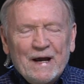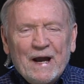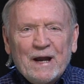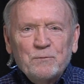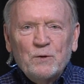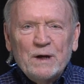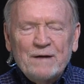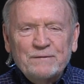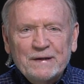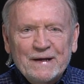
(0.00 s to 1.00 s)
And we'll
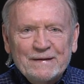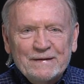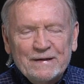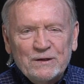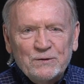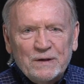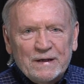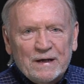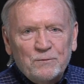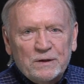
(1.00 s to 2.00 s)
have to end here.
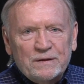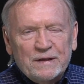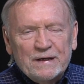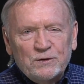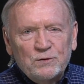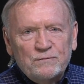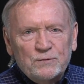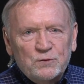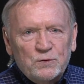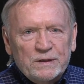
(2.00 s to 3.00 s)
I want to thank you for
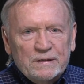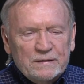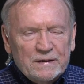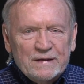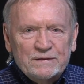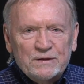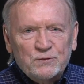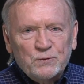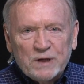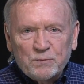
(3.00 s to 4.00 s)
joining today's
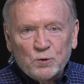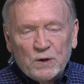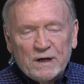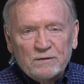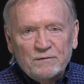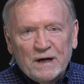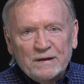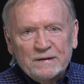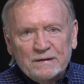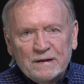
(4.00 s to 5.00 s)
History Upper Ohio
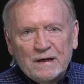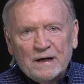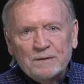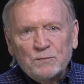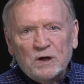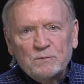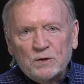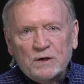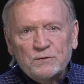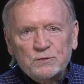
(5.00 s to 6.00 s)
Valley. I'm Bob
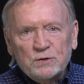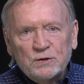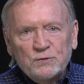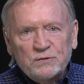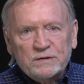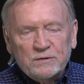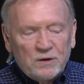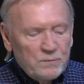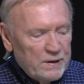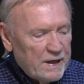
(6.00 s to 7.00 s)
Connors, your host, and
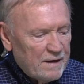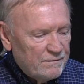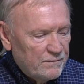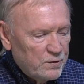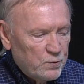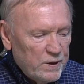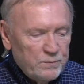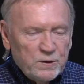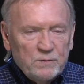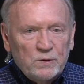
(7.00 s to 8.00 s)
on behalf of the
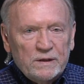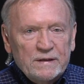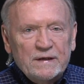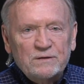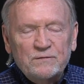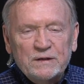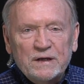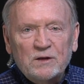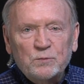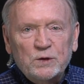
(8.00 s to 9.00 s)
great people at ESV
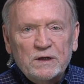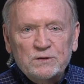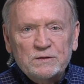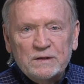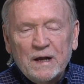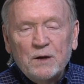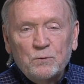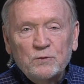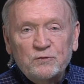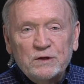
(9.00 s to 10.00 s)
Teleproductions,
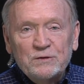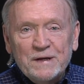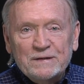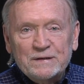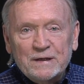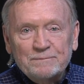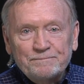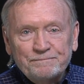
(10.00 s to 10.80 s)
we'll see you next time.